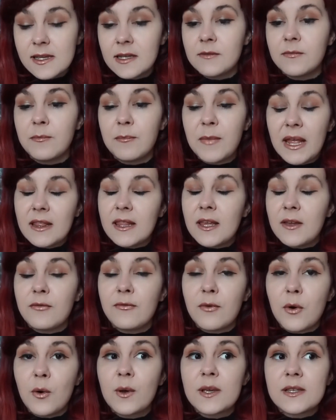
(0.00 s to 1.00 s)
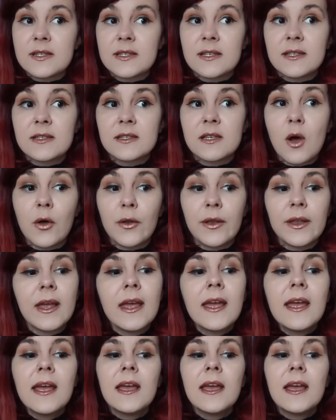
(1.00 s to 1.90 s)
It mainly focuses on